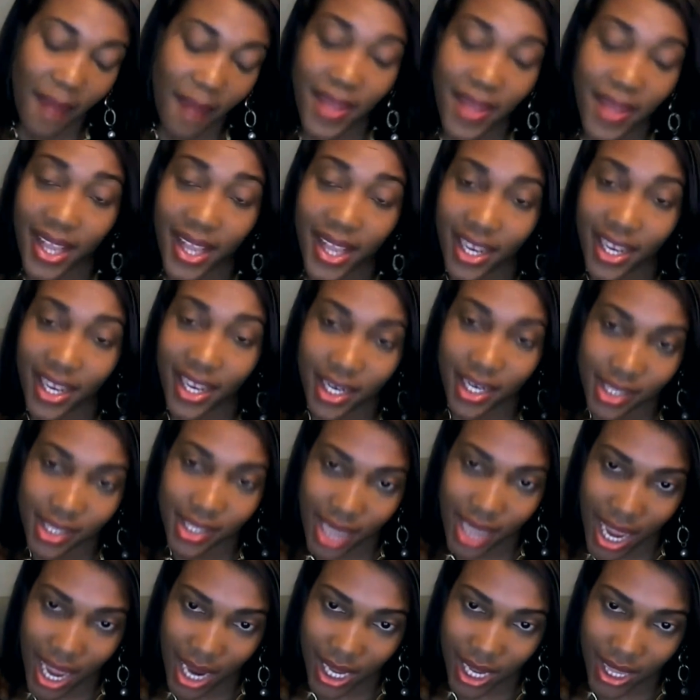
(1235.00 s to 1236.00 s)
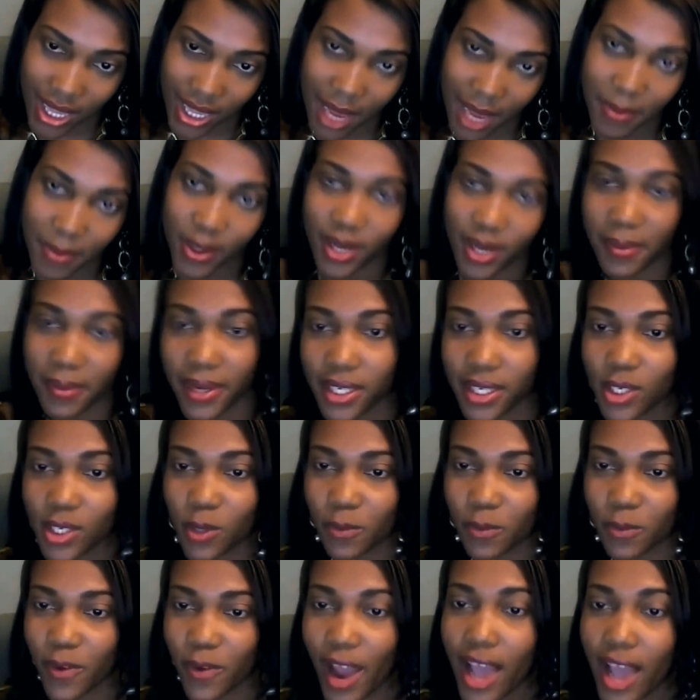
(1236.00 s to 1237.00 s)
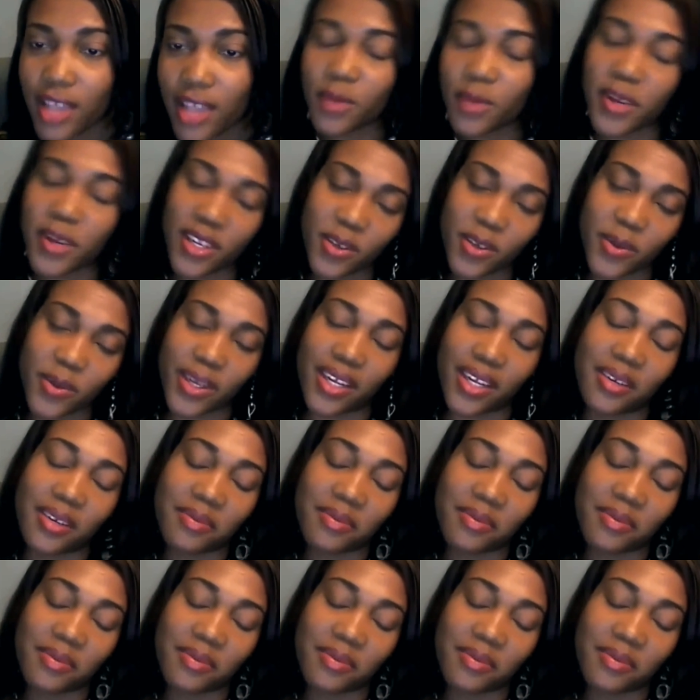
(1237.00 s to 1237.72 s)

not gonna say anything, but I'm gonna surprise you that you will.